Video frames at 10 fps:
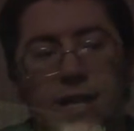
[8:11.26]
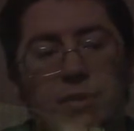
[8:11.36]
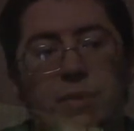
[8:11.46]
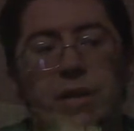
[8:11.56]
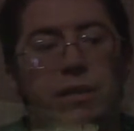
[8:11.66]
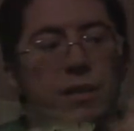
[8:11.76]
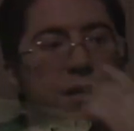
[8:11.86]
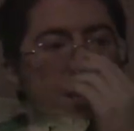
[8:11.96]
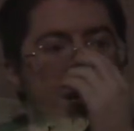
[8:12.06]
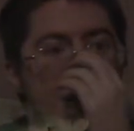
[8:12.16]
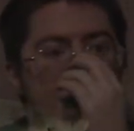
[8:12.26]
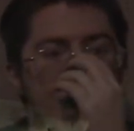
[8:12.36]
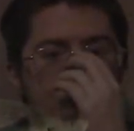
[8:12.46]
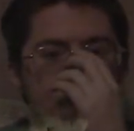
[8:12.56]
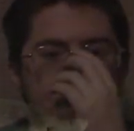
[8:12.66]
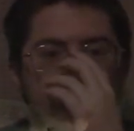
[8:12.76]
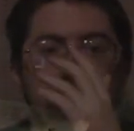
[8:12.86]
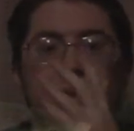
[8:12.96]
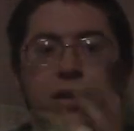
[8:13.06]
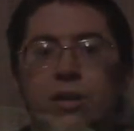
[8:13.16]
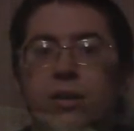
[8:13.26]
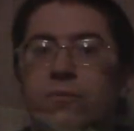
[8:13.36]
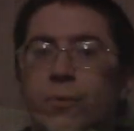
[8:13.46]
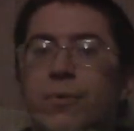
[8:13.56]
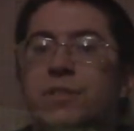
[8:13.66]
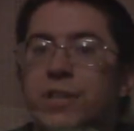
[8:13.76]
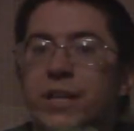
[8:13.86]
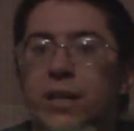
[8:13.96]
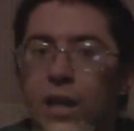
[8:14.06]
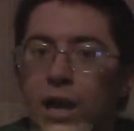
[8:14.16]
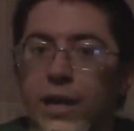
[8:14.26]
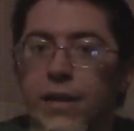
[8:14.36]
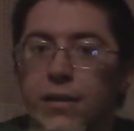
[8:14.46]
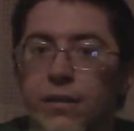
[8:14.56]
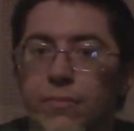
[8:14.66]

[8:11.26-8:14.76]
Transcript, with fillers: aspect. And the shark literally roars like a lion